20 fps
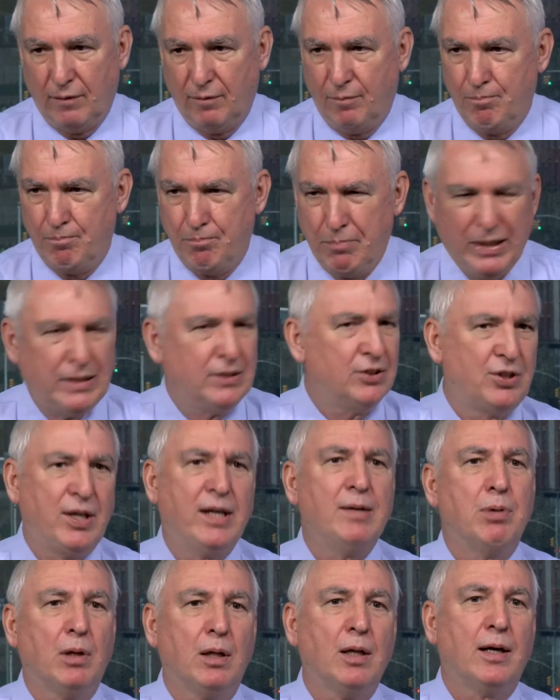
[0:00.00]
big
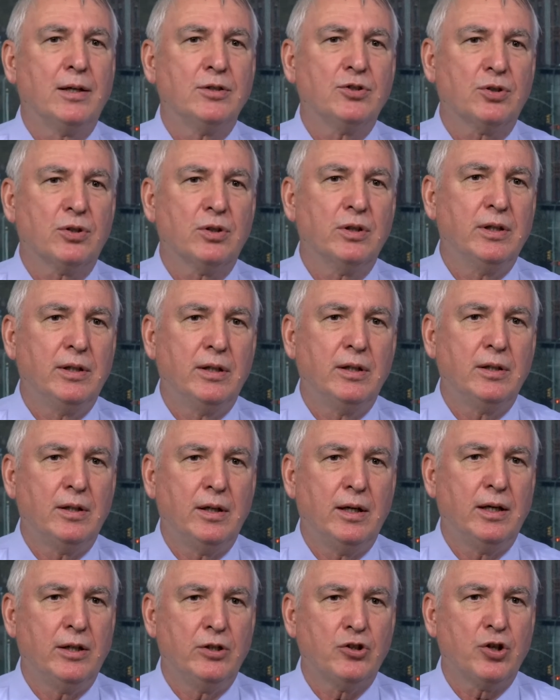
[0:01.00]
stabilizer in
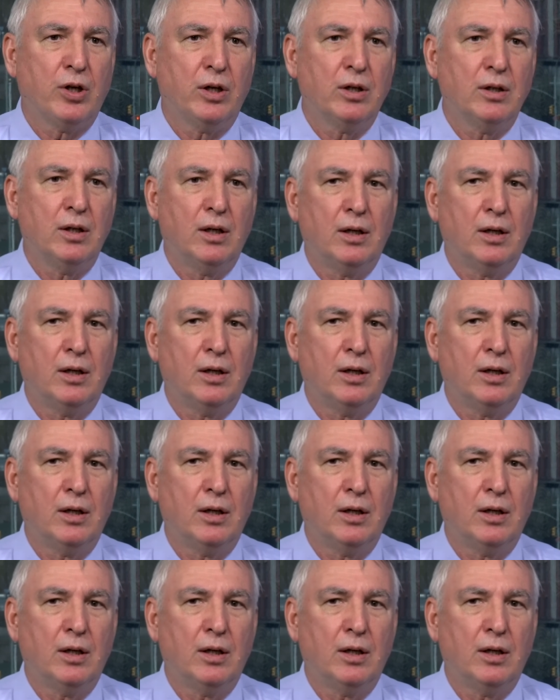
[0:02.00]
Asia.